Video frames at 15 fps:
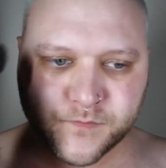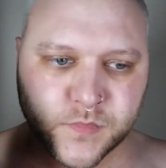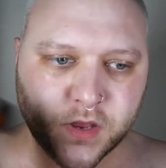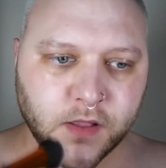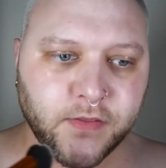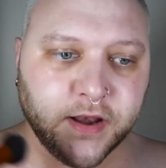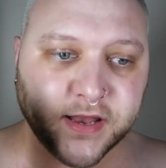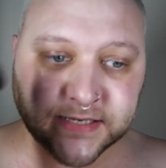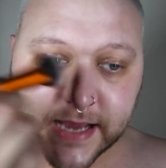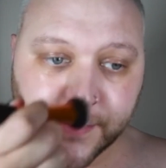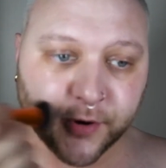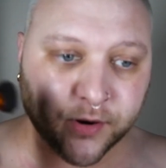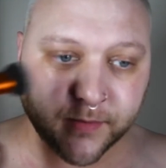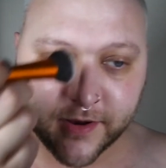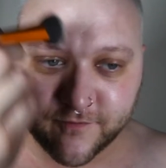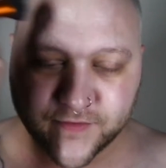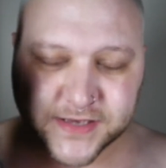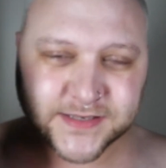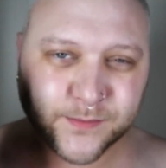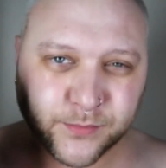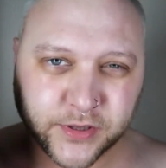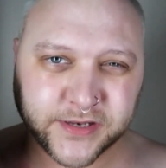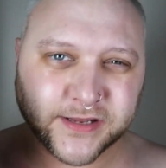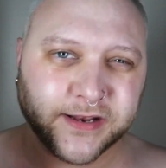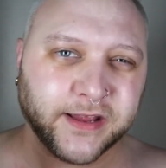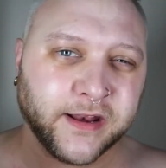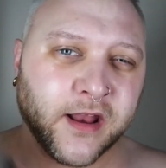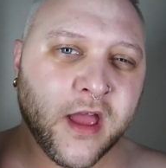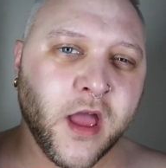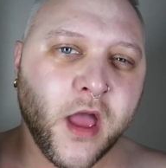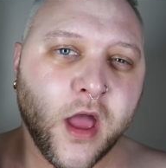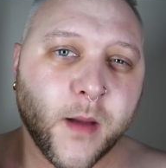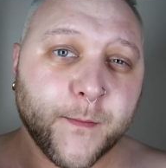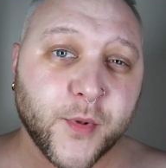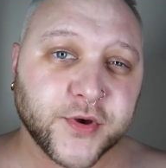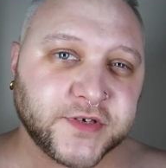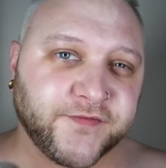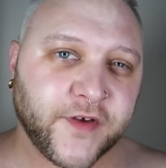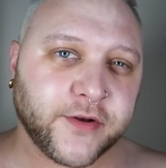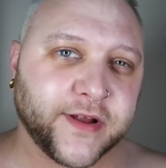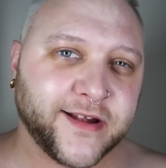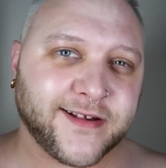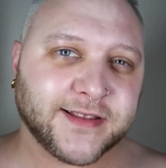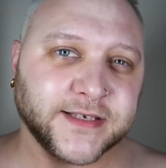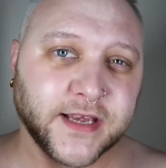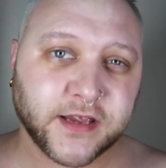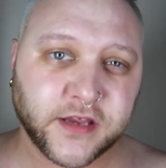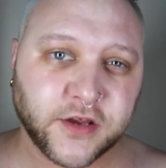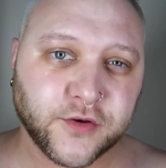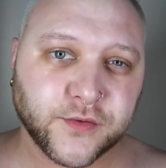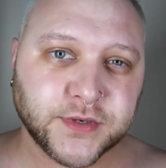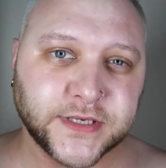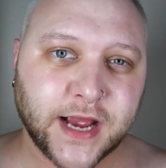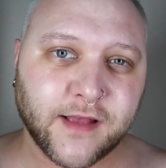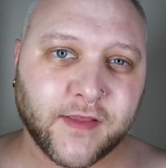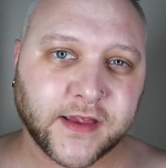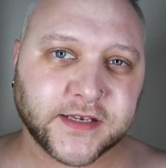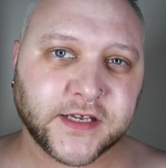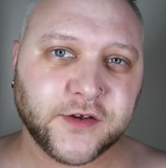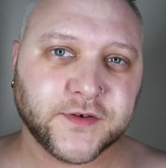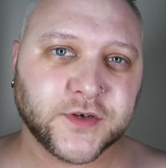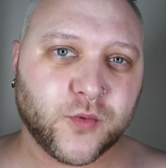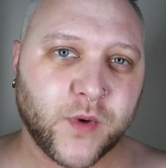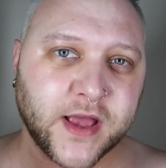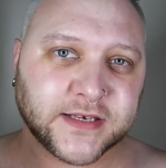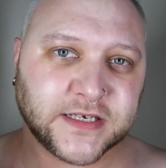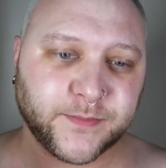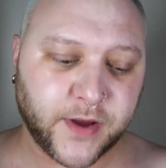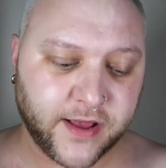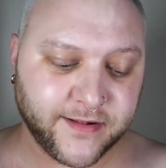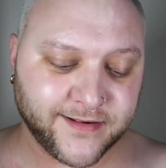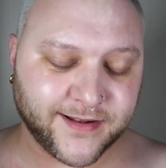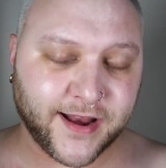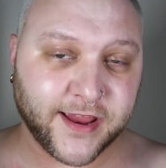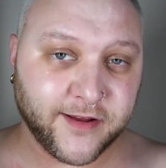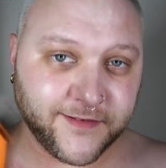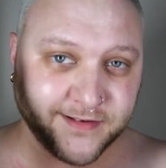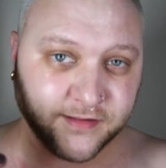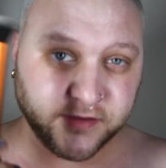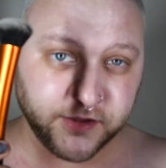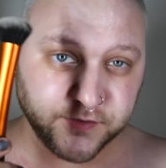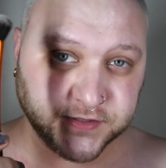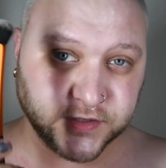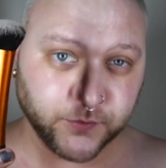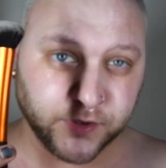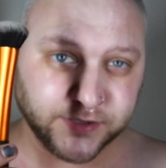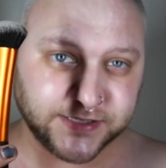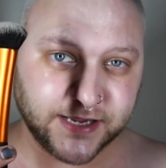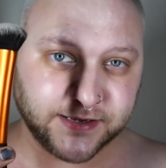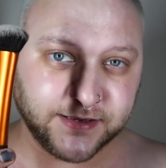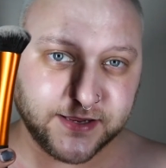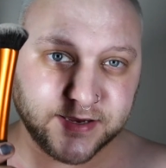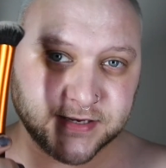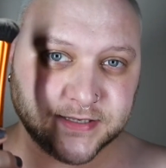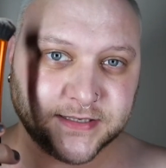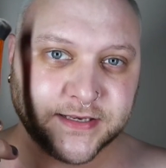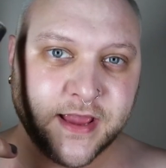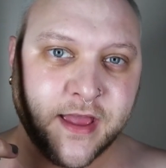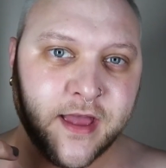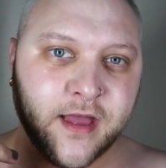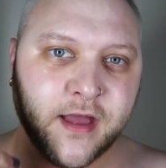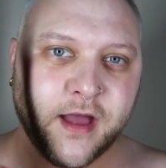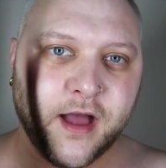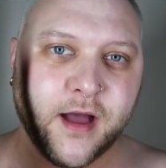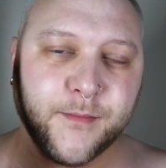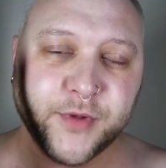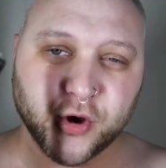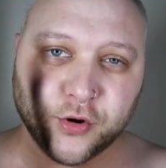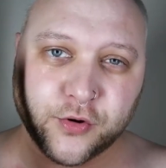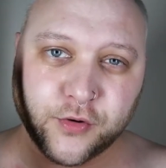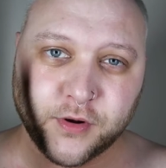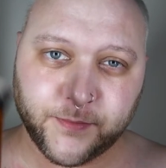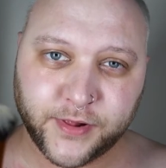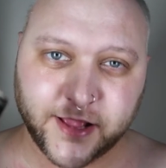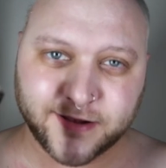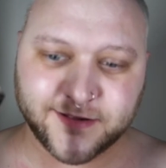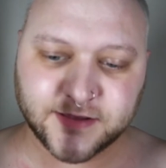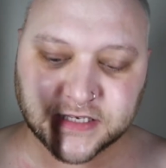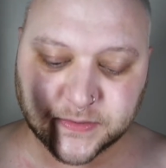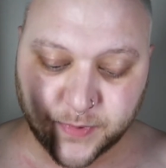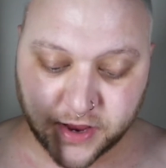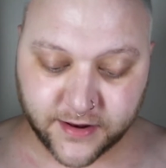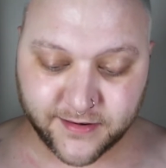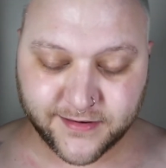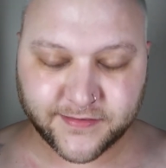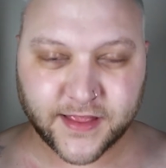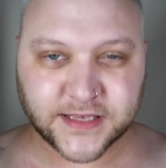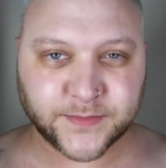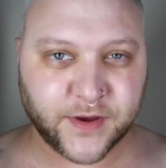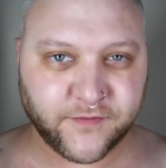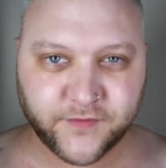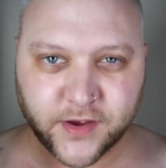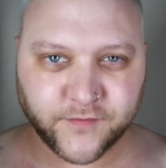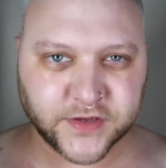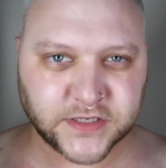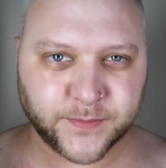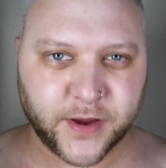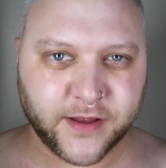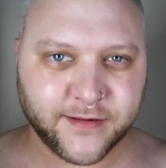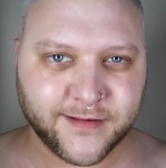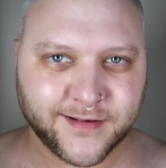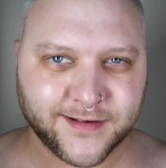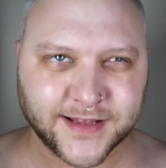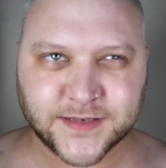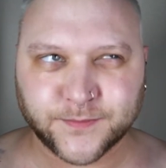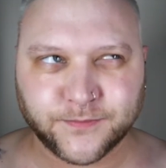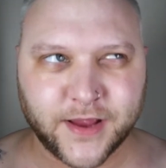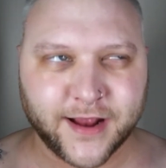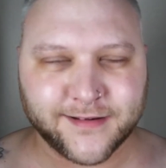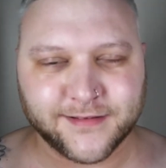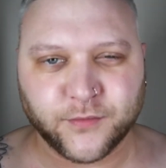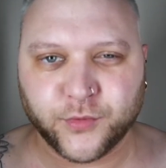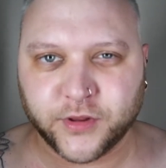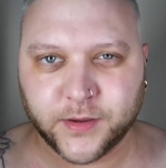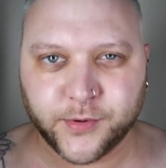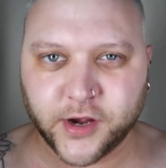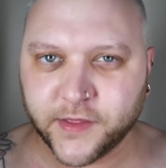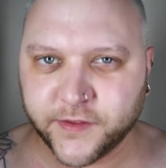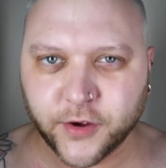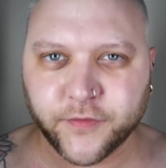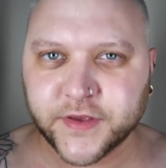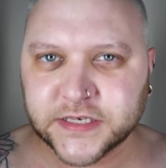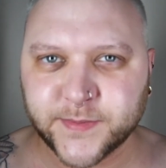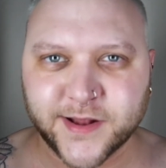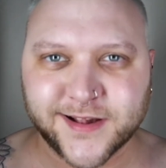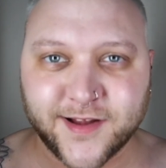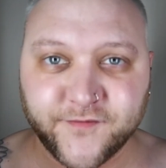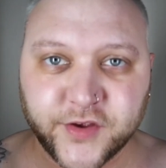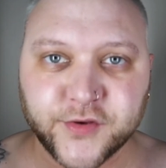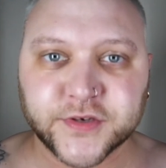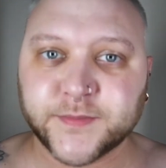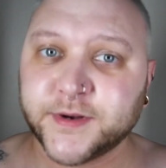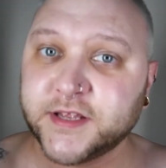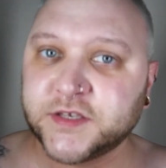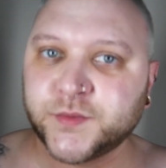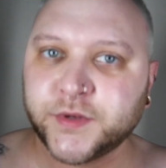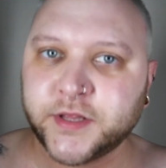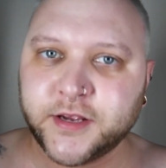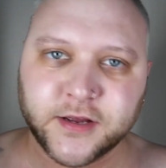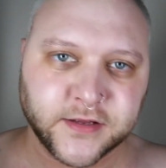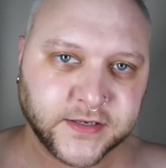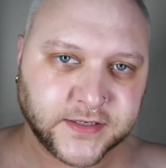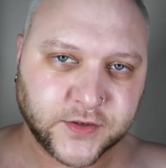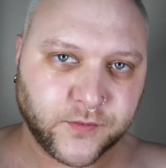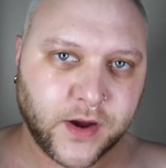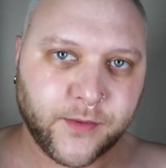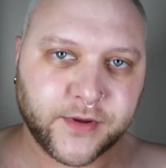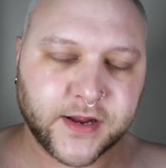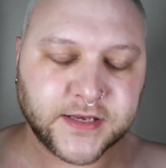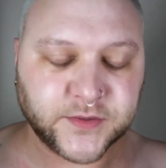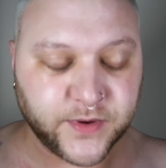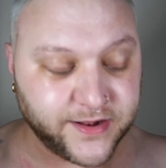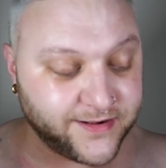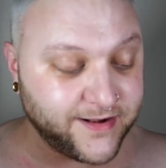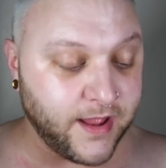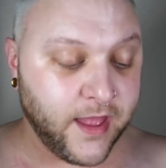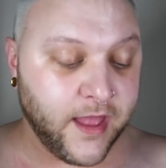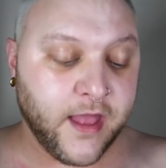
And then I dab it on my face and blend it in. Most foundations I like to use a wet sponge, and I usually use the Real Techniques Miracle Complexion sponge. That's my favorite sponge. It's actually really probably the only sponge I've used, but it's really good, so why would I switch?